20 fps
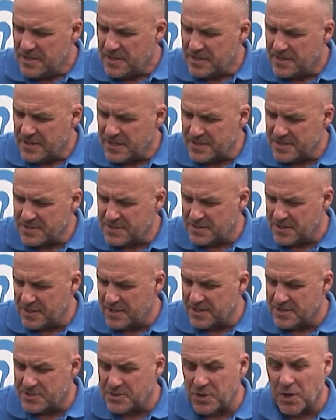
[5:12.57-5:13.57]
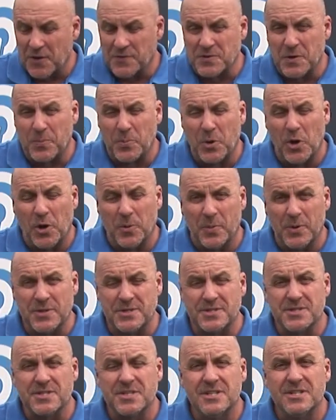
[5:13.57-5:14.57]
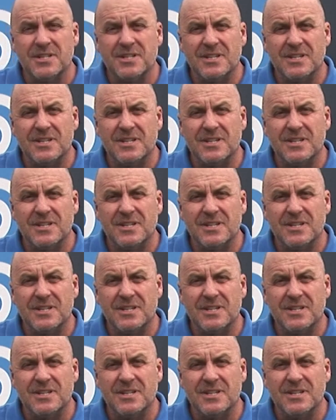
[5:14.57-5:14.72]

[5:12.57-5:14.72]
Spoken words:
that serves a purpose,